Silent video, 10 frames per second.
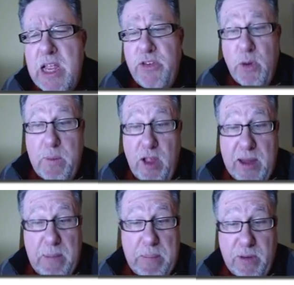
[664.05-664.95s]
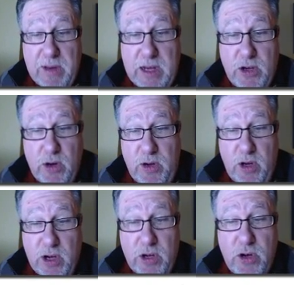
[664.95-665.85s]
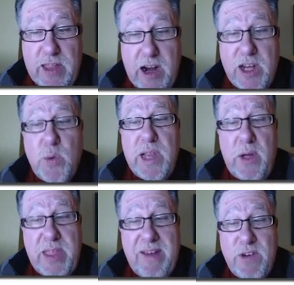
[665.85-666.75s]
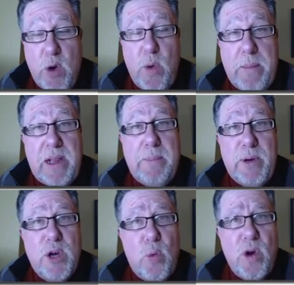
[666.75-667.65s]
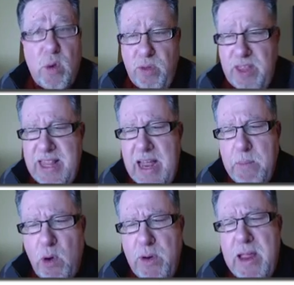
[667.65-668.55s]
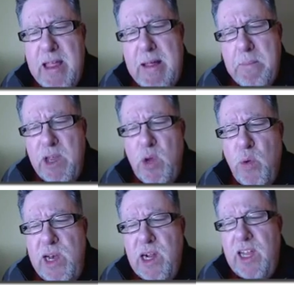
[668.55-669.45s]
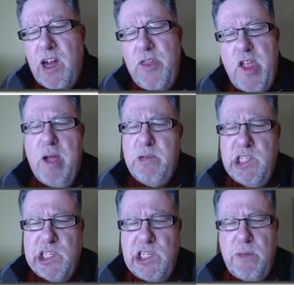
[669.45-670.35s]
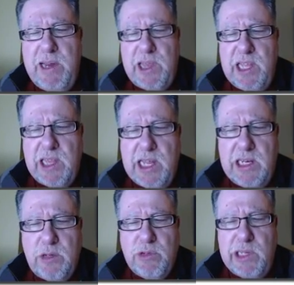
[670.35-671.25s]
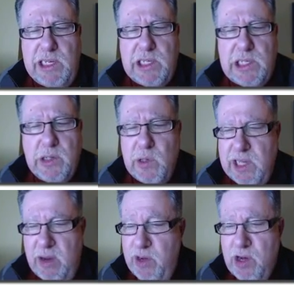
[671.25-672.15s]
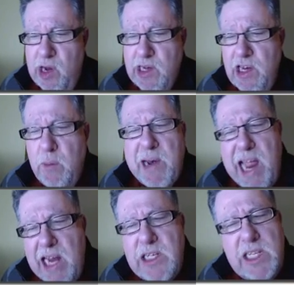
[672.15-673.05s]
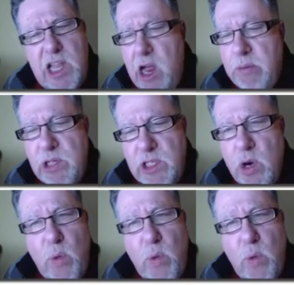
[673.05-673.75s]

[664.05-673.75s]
So a lot of people you can turn that on to allow the Evernote web clipper to work within that mode, but you wouldn't click on the options because you might think that it relates to allow incognito, but actually the options go